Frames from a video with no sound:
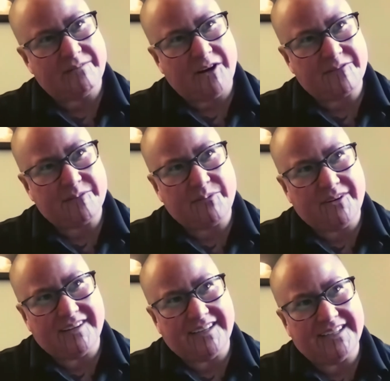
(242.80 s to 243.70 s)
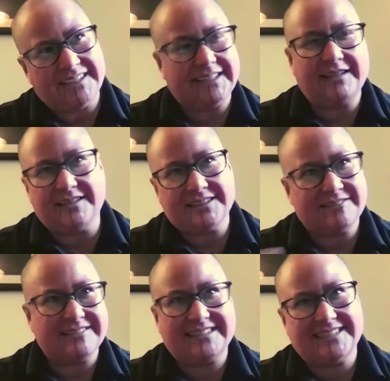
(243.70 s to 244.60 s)
him off the board and then
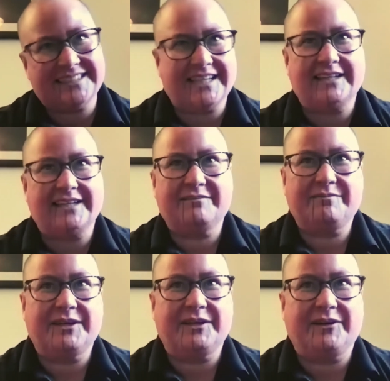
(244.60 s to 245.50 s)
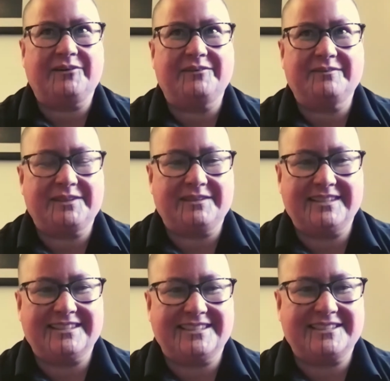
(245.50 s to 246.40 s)
also it's just like you know
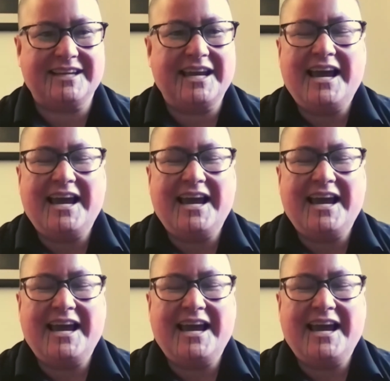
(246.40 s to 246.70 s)
it's